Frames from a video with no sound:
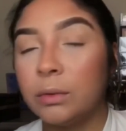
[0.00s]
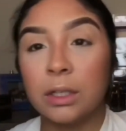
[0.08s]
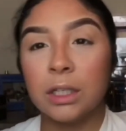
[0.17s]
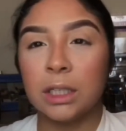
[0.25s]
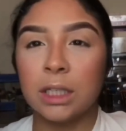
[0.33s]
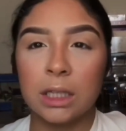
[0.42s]

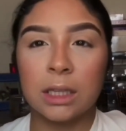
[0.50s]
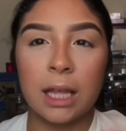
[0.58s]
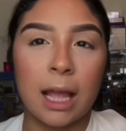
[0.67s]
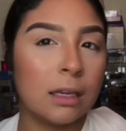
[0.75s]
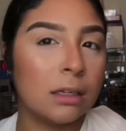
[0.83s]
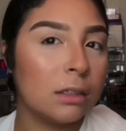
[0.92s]
Gonna let
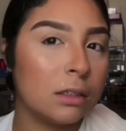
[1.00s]
that